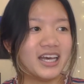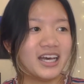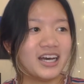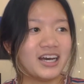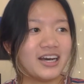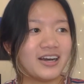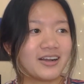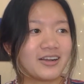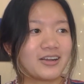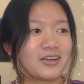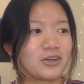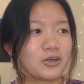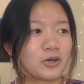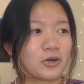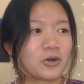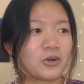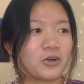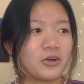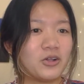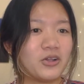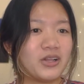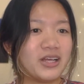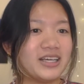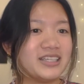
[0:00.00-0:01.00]
a
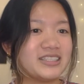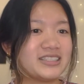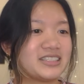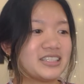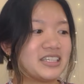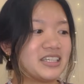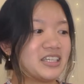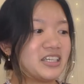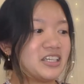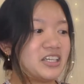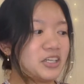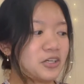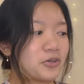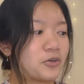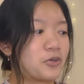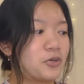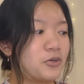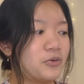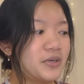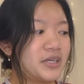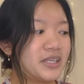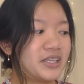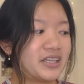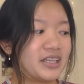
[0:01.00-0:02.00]
girl as a
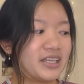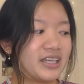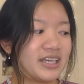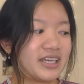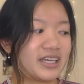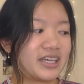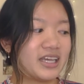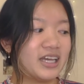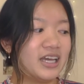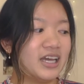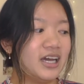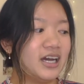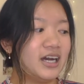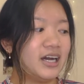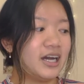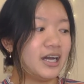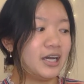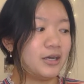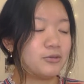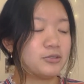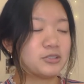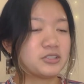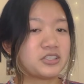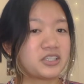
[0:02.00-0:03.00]
heroine like I
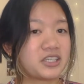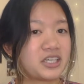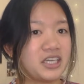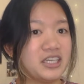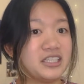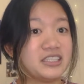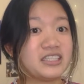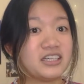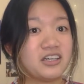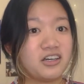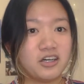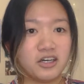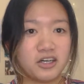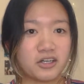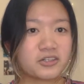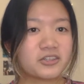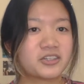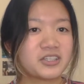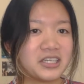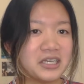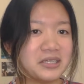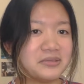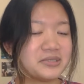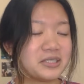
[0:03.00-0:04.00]
was like into Hunger
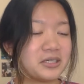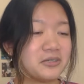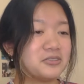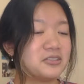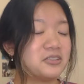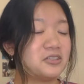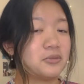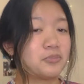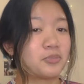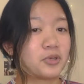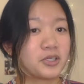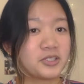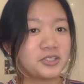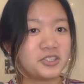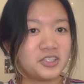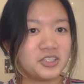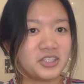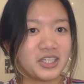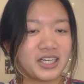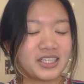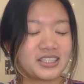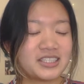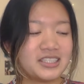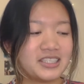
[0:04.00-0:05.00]
Games. I was into Percy
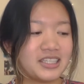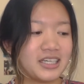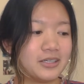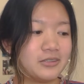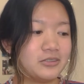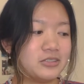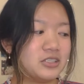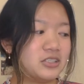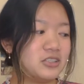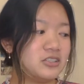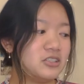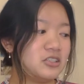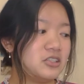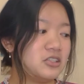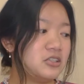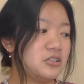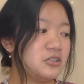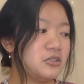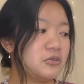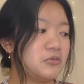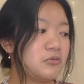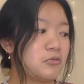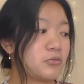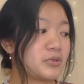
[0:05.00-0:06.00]
Jackson. I was
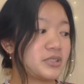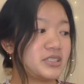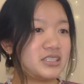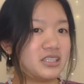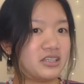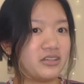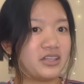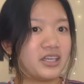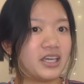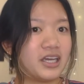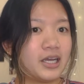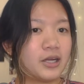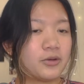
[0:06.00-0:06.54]
into, recently I